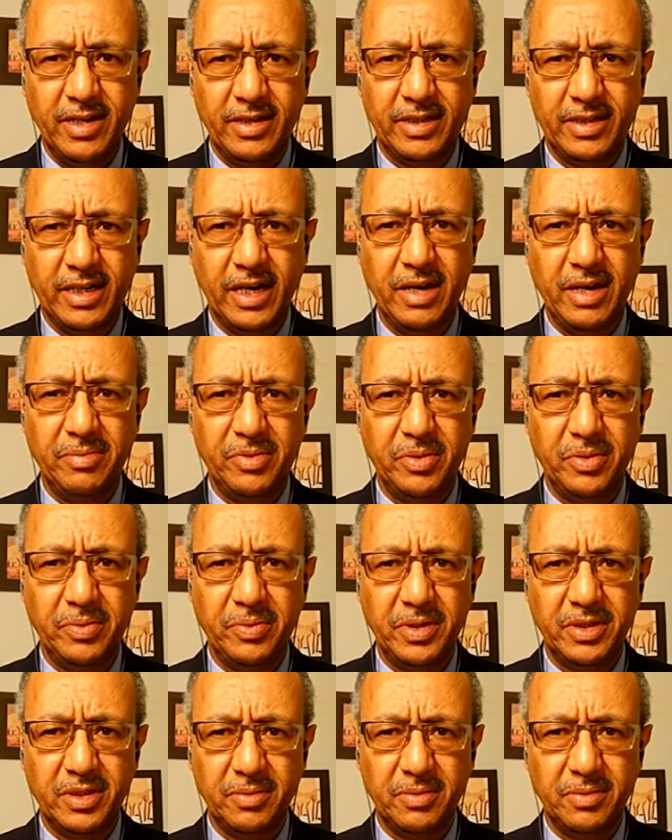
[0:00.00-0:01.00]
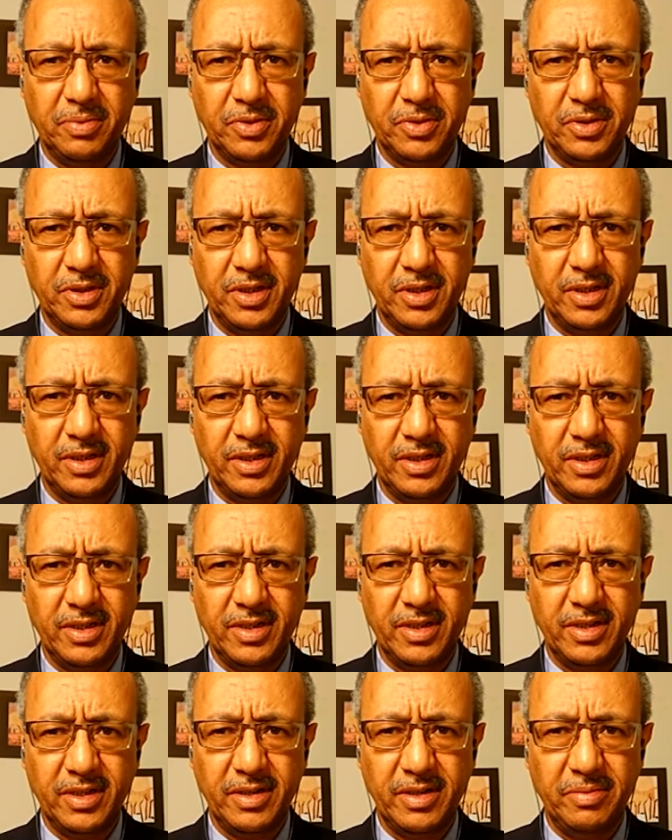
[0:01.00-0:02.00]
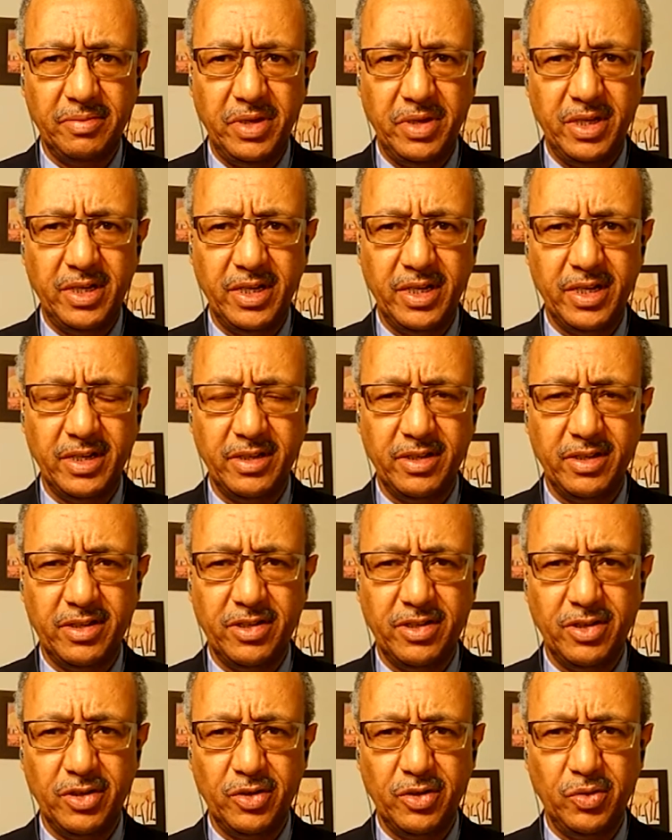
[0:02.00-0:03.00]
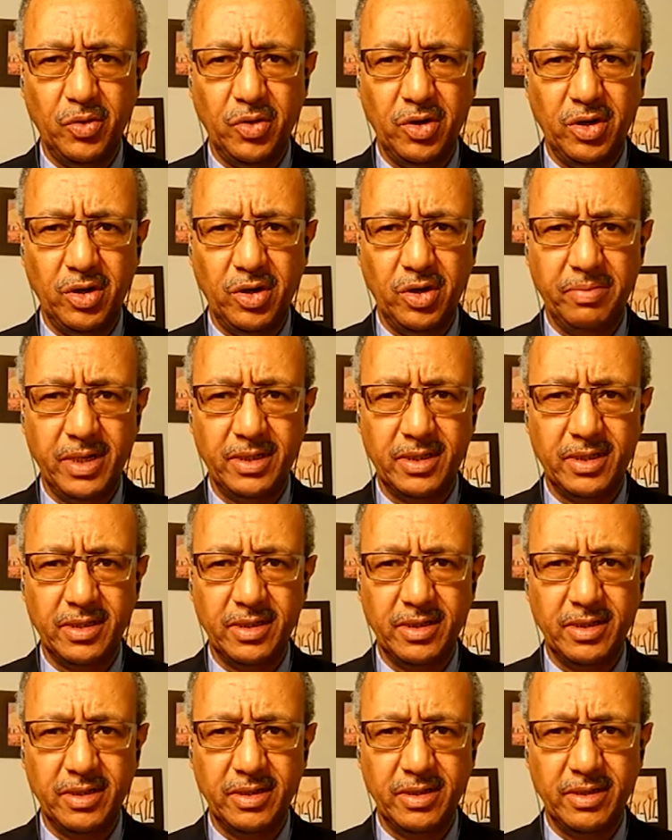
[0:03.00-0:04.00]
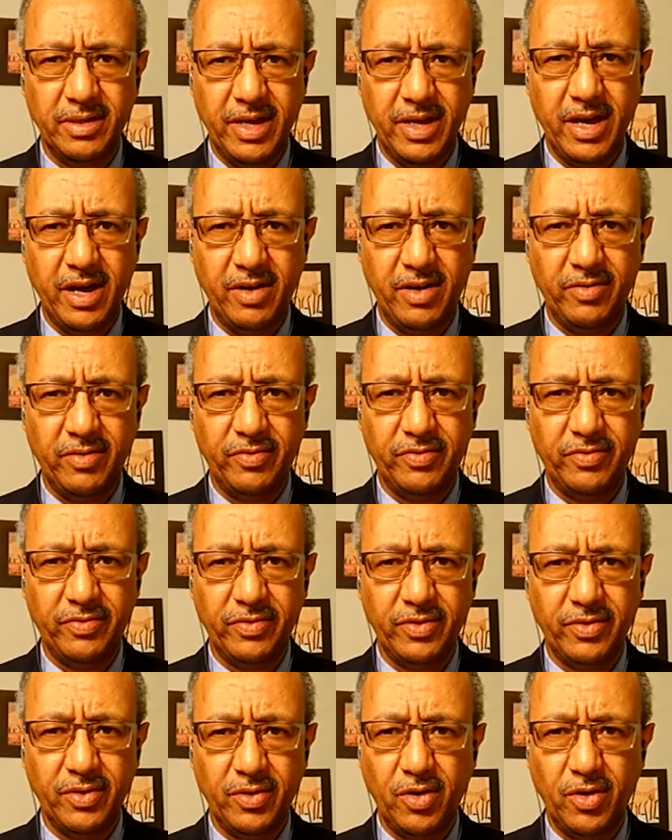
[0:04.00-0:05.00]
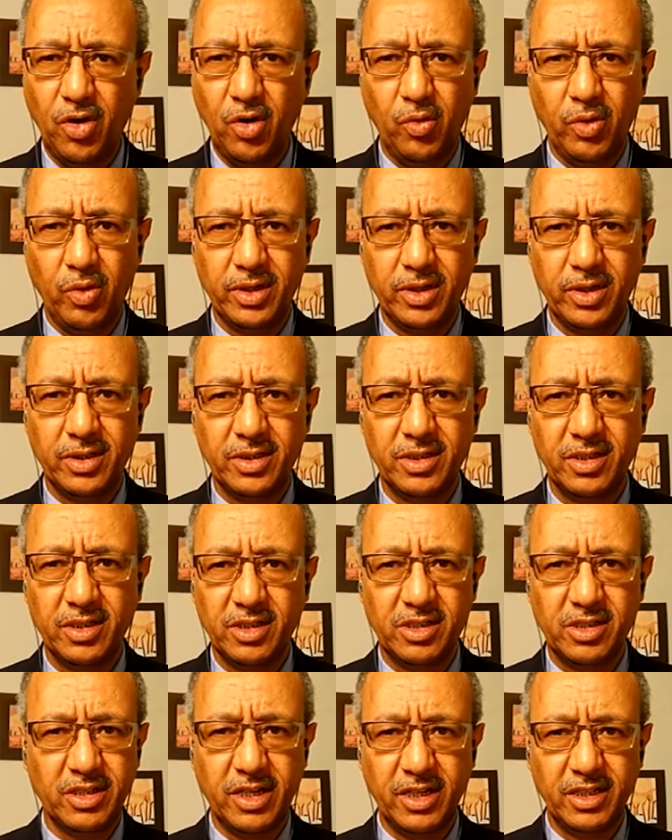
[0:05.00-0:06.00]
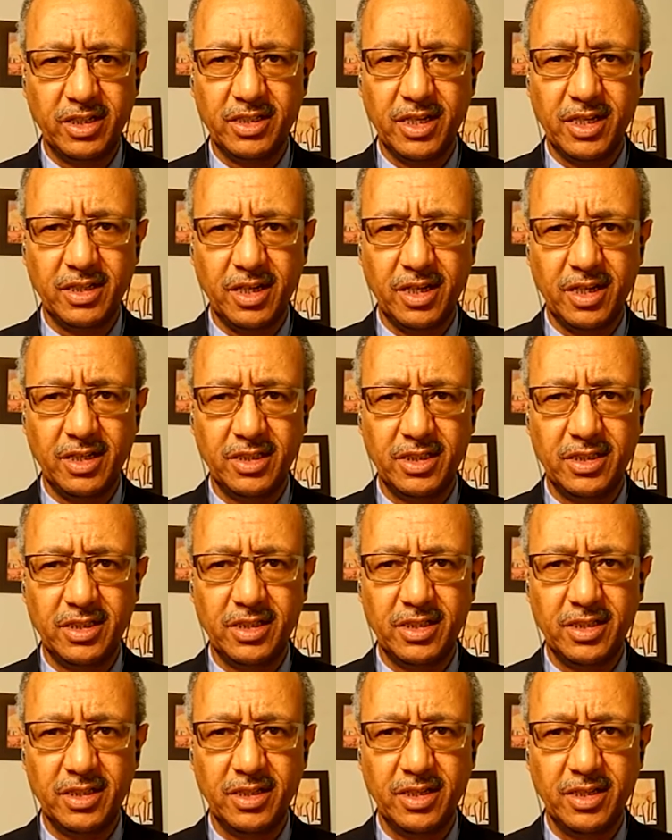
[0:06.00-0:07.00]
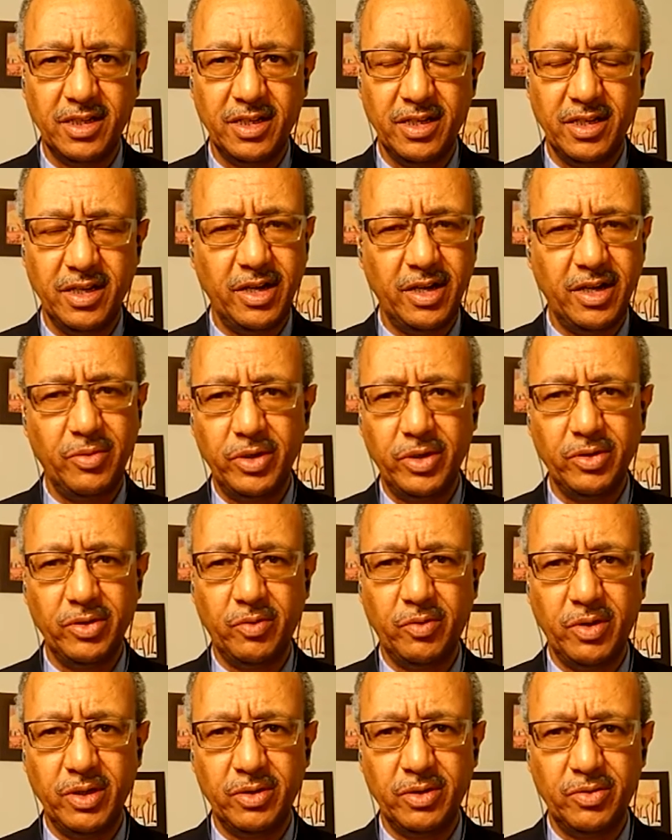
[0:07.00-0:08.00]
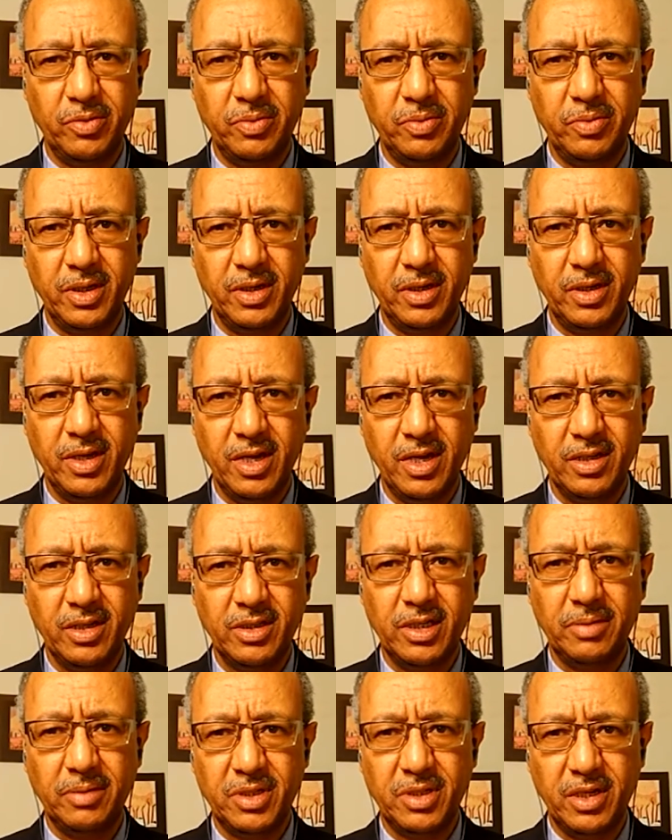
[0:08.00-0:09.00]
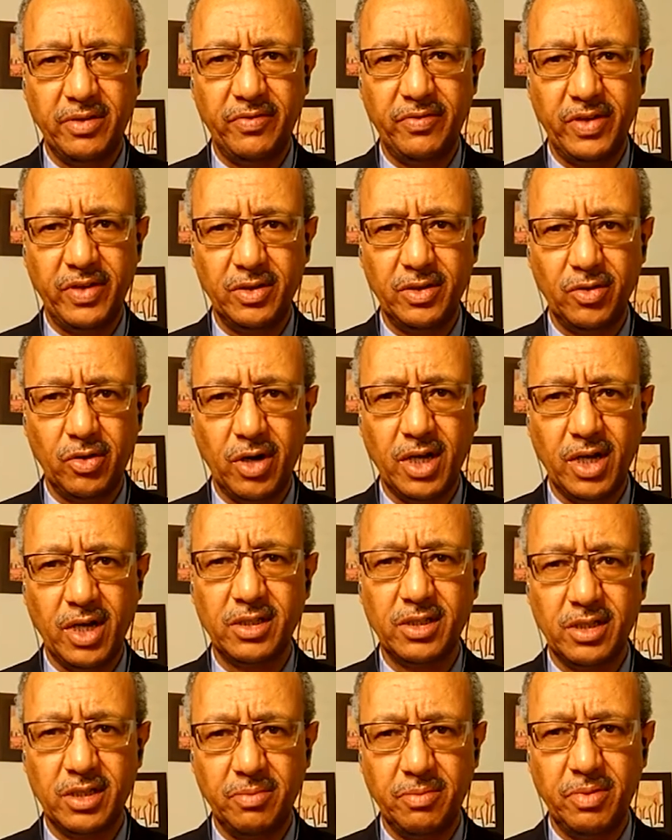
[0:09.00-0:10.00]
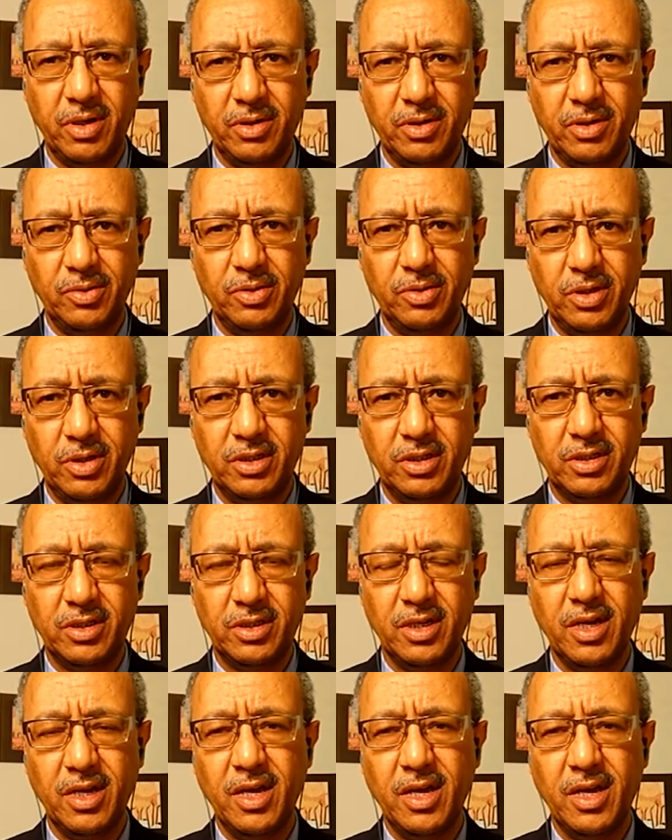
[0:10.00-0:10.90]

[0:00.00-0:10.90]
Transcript: claim to be supporting media in the third world, but they have always strings attached. And we don't want to be subservient or answerable to these